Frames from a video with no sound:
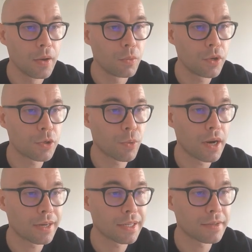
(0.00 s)
Which
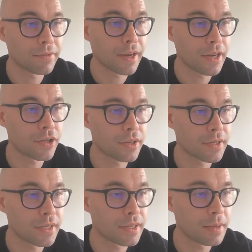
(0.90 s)
wine classification
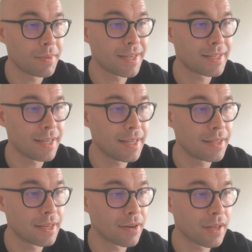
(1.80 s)
system is
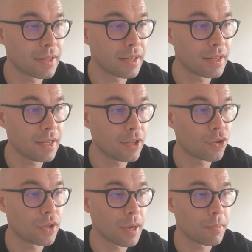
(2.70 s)
integrated
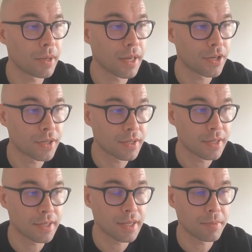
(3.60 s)
into the appellation
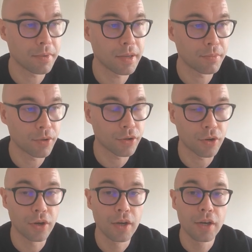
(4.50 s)
system in Bordeaux?